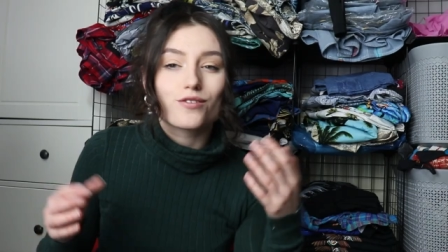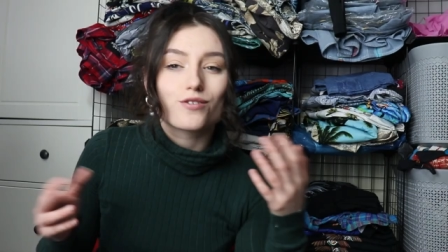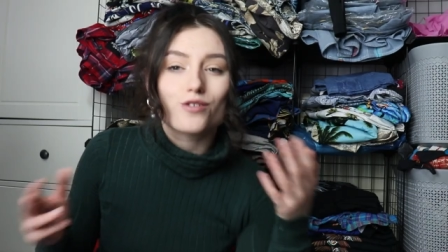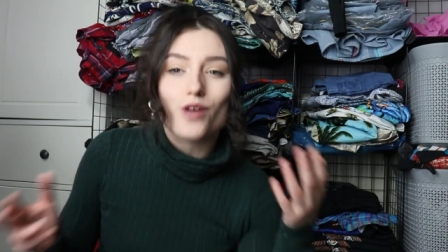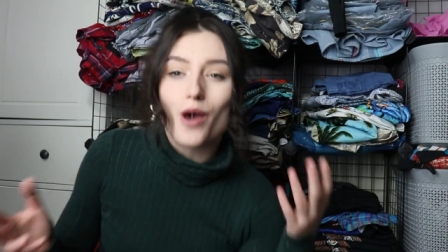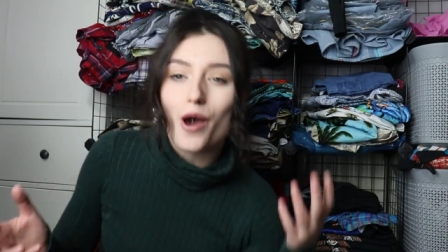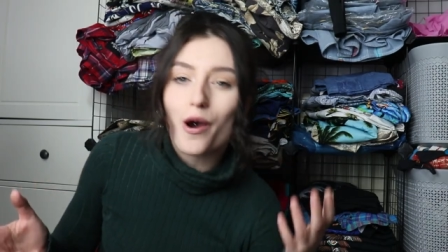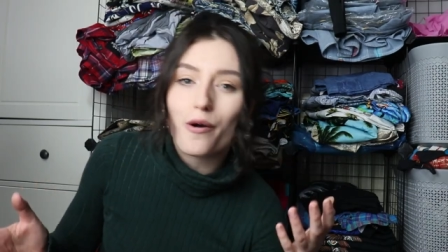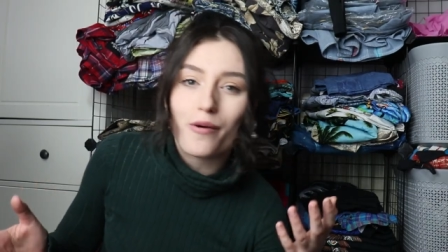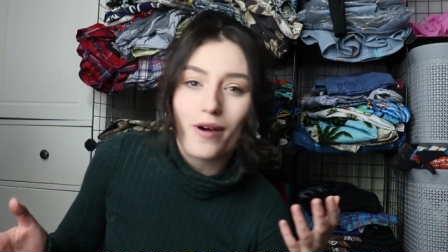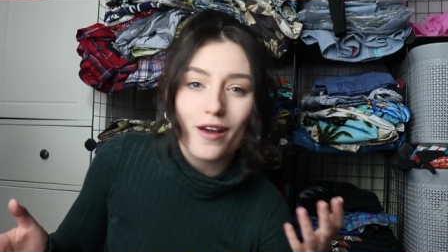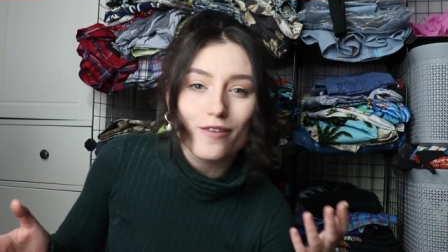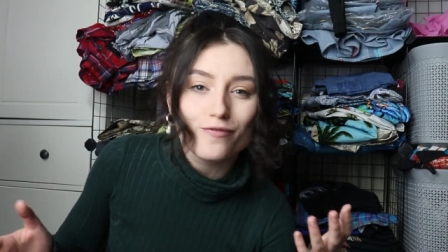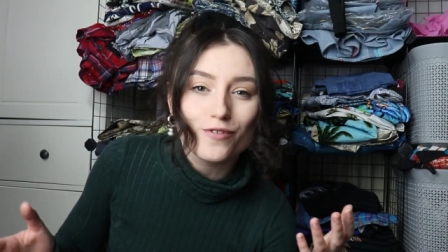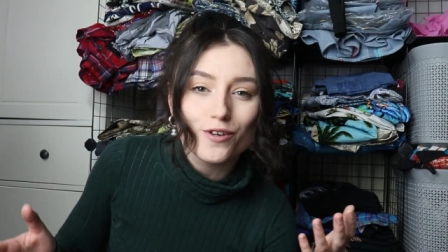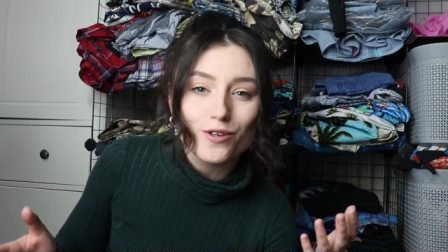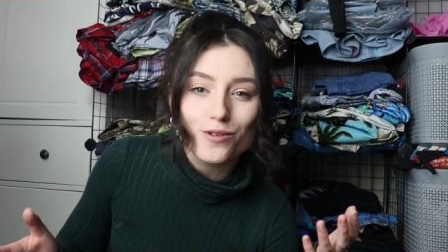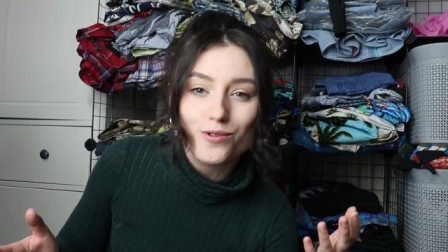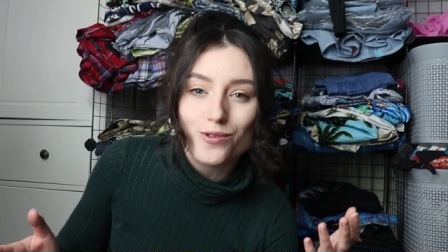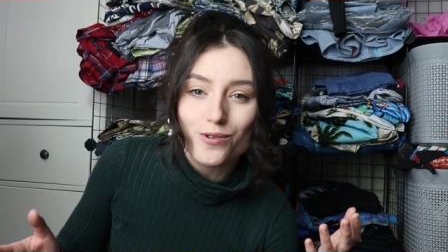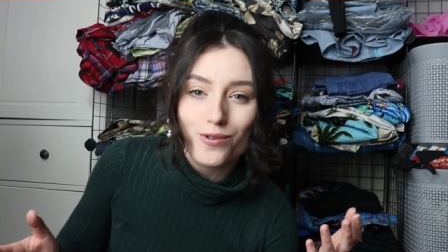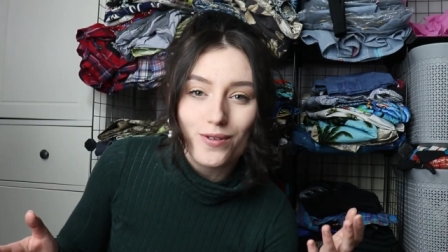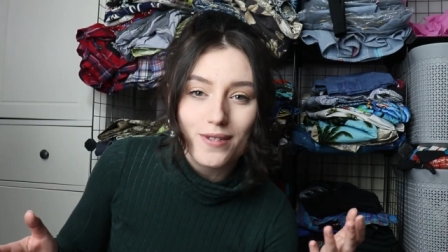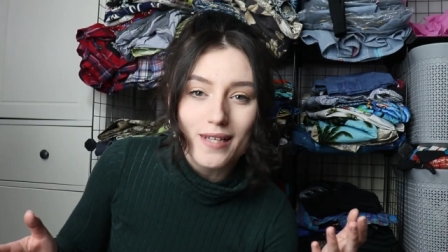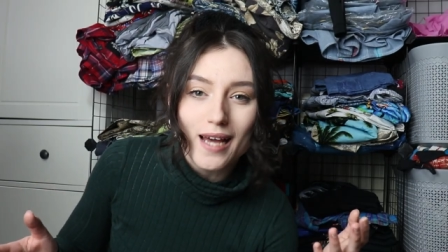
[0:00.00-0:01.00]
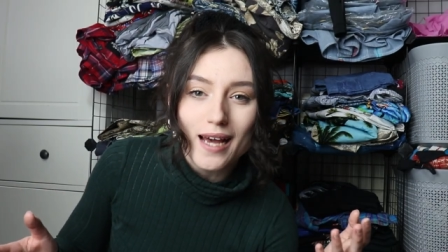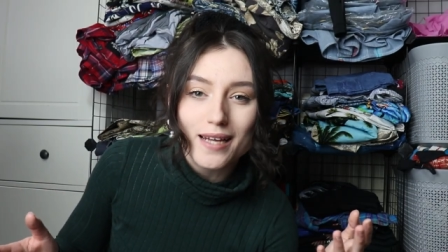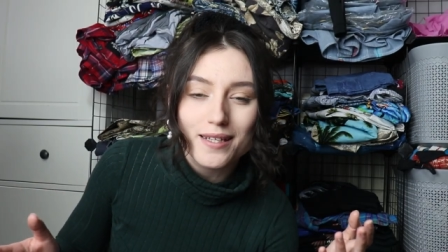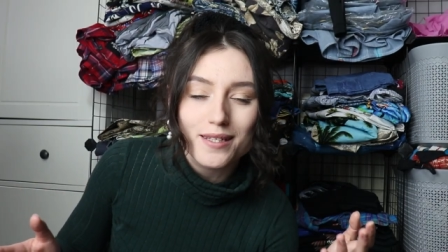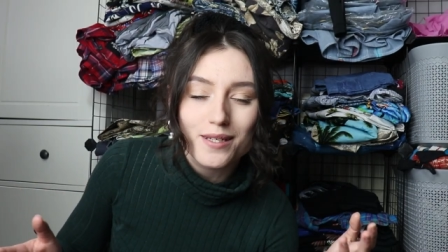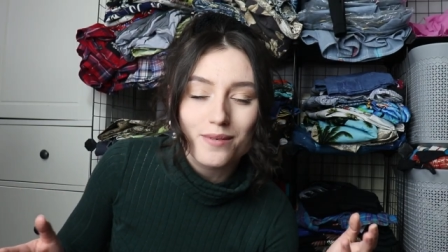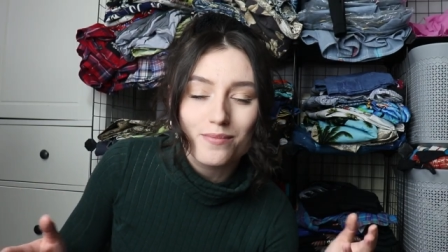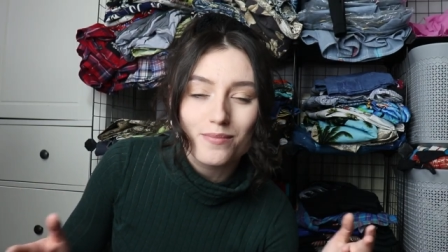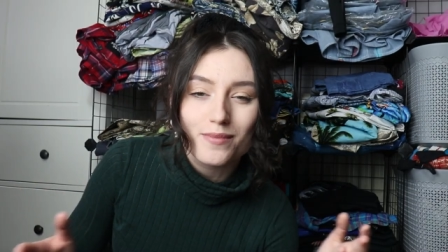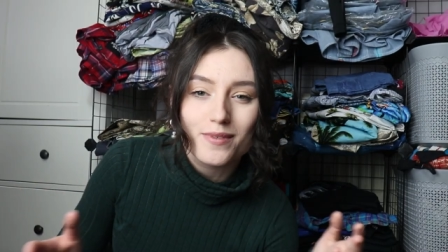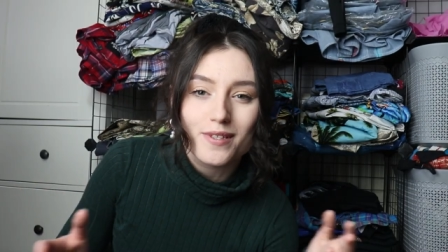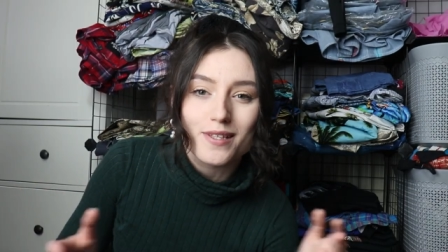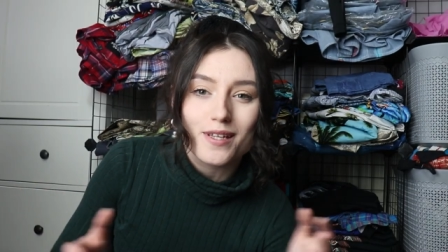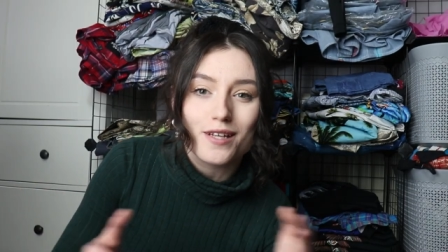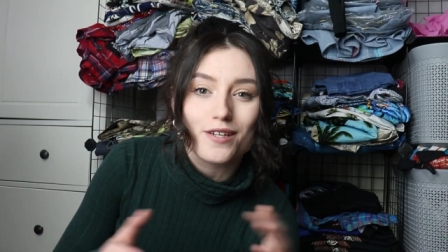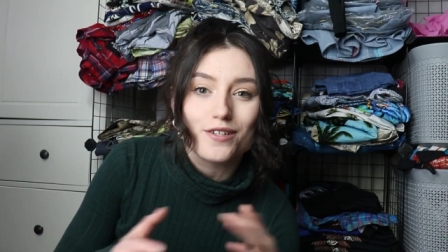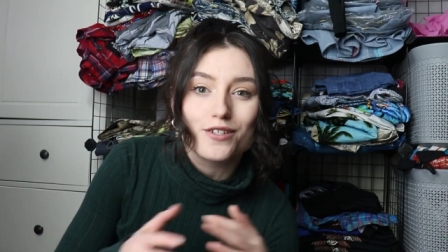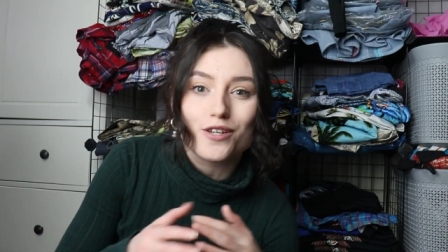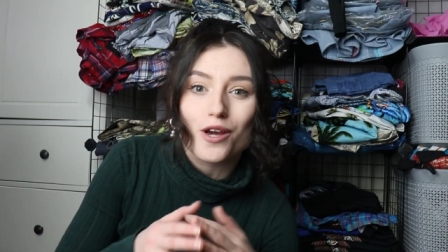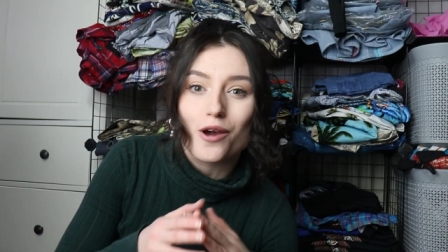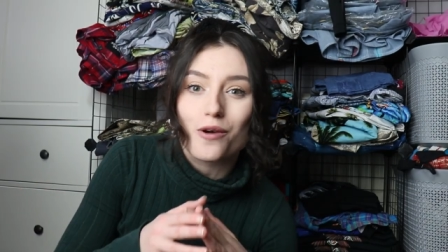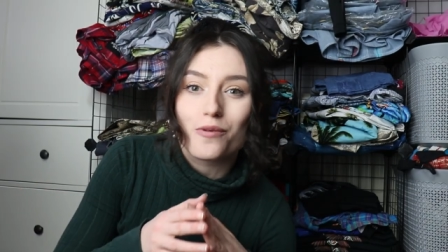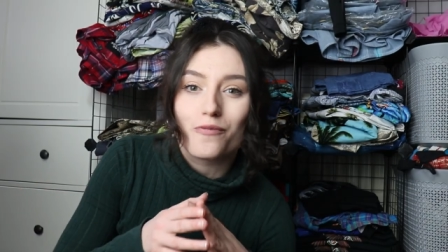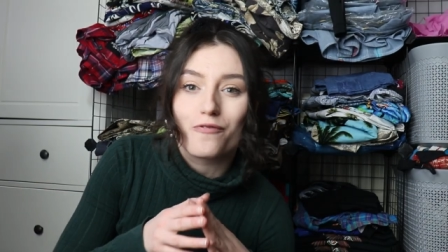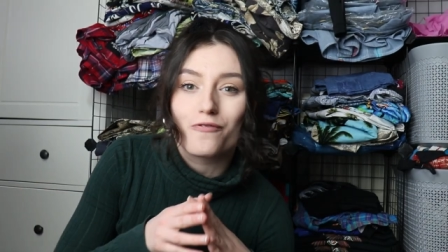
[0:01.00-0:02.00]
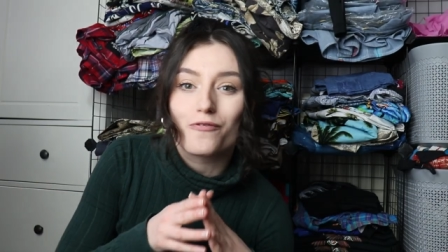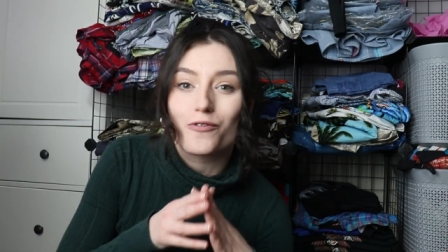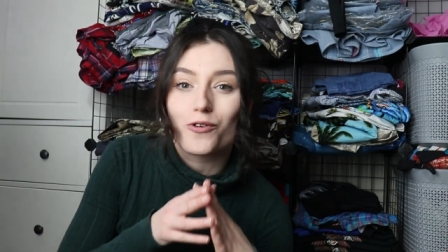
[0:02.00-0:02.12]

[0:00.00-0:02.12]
So if you source items that don't